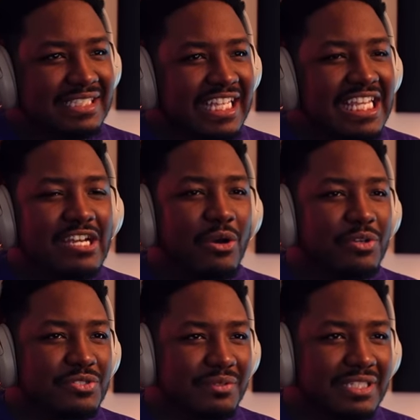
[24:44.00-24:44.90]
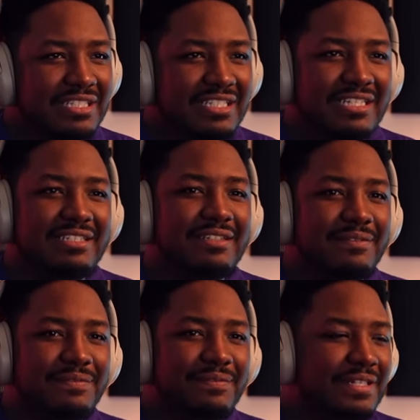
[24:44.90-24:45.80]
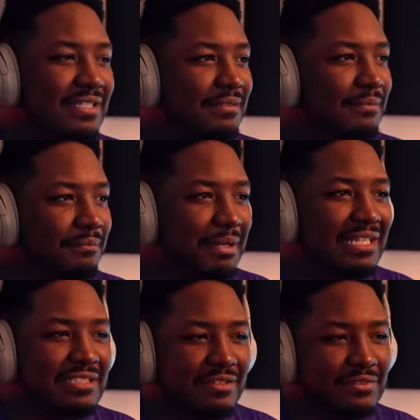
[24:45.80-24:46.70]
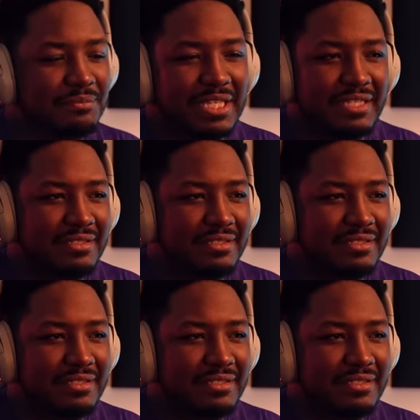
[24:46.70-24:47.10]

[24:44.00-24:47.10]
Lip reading: ego is really getting the freaking best of him, man.